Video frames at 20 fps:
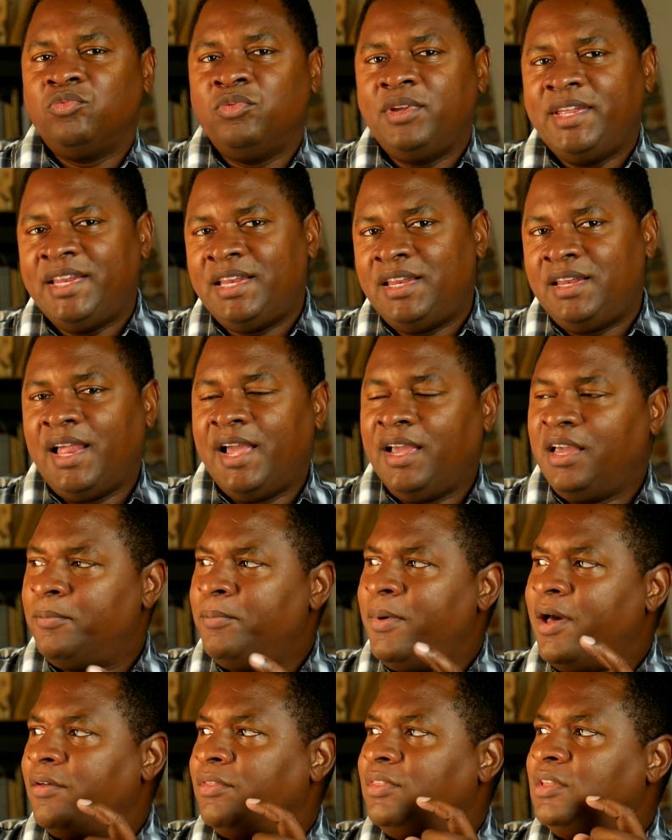really like
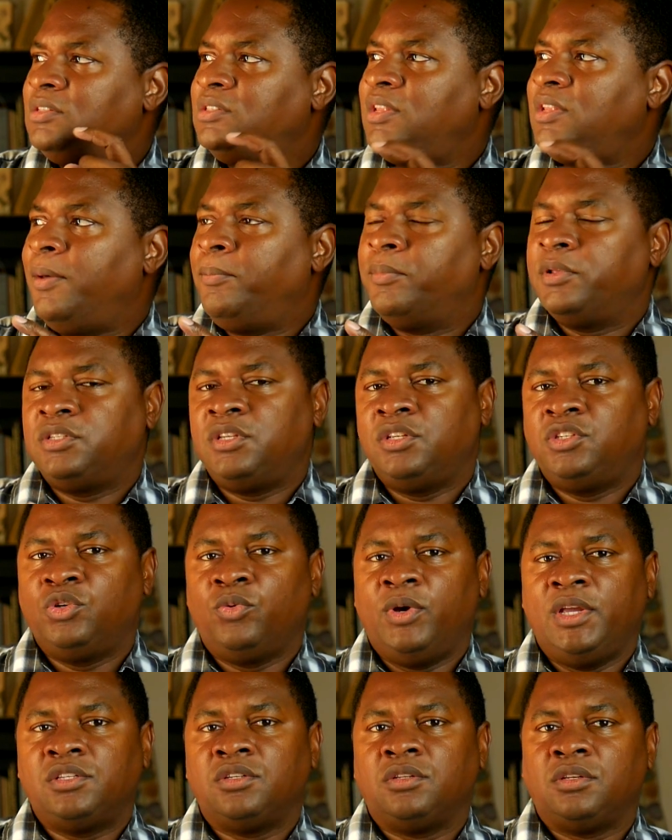about this type of
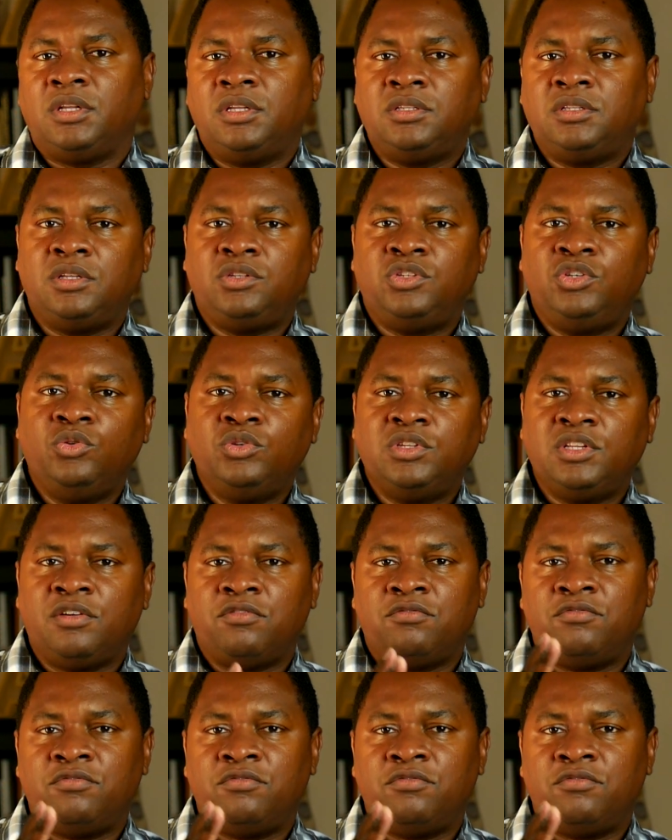situation is it's using a